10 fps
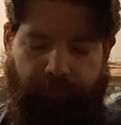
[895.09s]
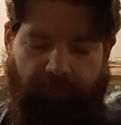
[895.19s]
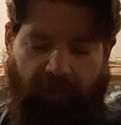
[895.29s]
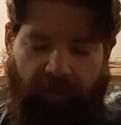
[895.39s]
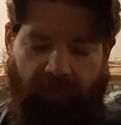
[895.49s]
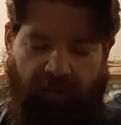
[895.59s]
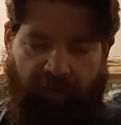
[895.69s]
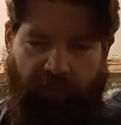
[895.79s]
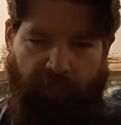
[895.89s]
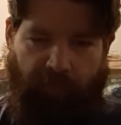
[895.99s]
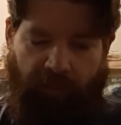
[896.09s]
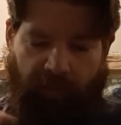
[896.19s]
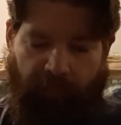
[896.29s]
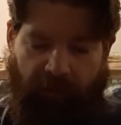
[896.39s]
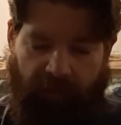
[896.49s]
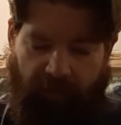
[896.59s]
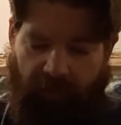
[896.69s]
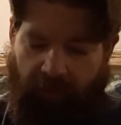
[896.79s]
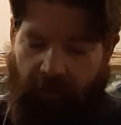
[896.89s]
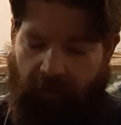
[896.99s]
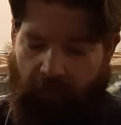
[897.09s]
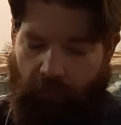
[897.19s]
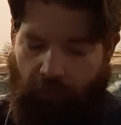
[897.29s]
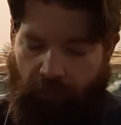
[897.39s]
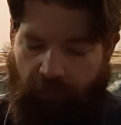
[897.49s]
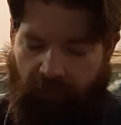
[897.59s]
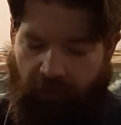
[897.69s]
he's an African American black guy who's